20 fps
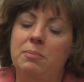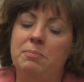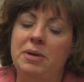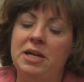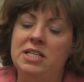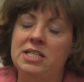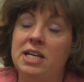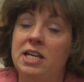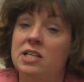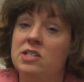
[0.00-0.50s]

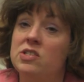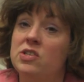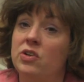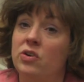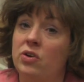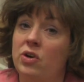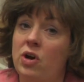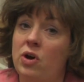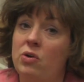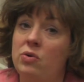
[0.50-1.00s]
maintains
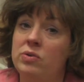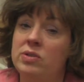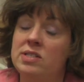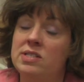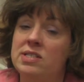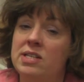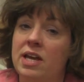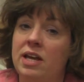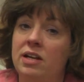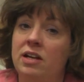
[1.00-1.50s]
their own
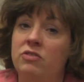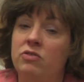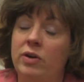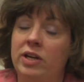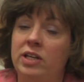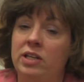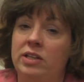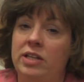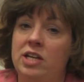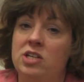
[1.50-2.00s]
set of
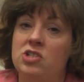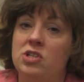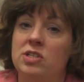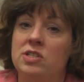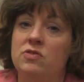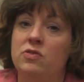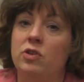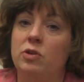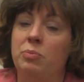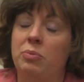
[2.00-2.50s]

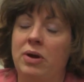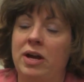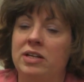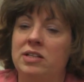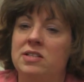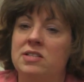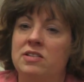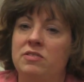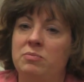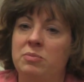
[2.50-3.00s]
regulations for the
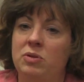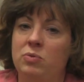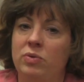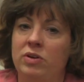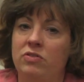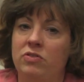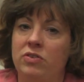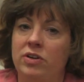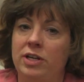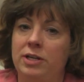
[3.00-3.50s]
practice of
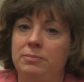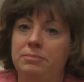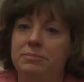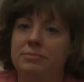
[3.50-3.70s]
midwifery.